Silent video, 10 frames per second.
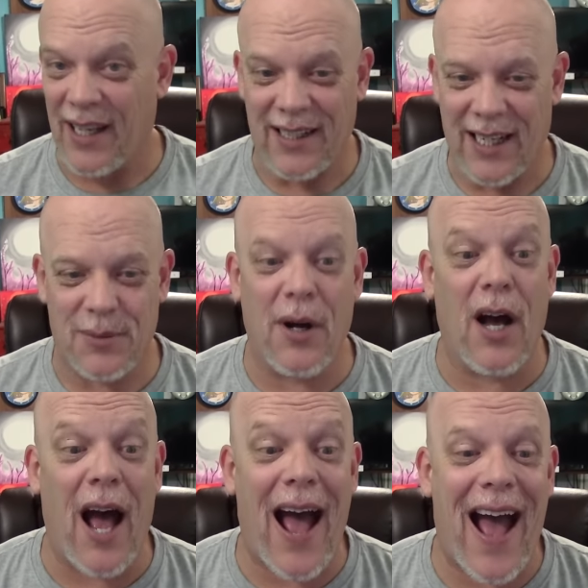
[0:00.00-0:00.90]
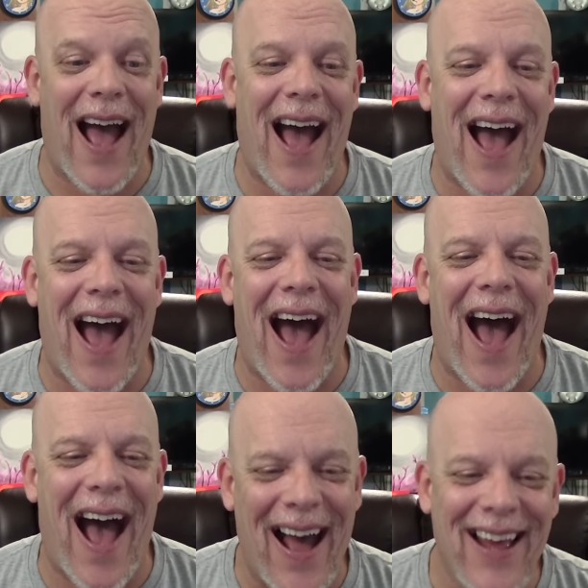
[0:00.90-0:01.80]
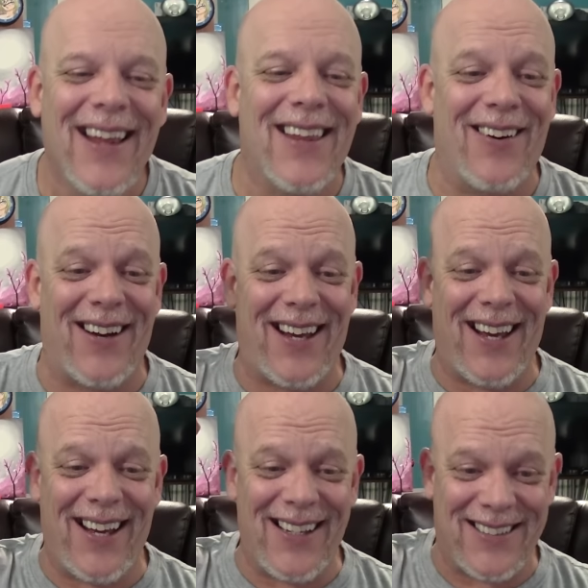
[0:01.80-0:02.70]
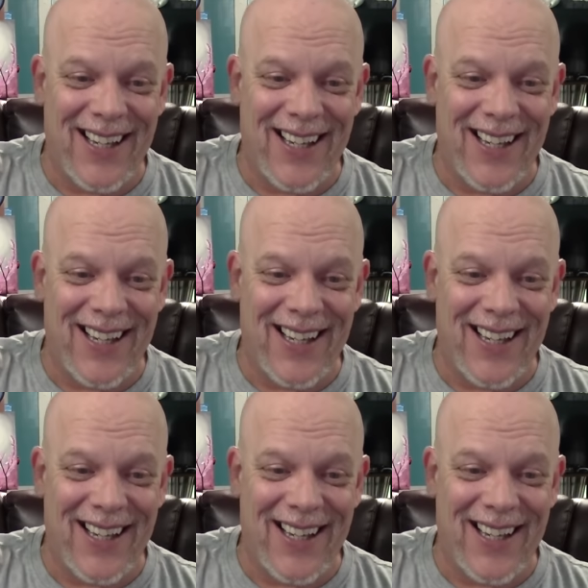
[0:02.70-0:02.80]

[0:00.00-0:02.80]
Recognizable. There he is!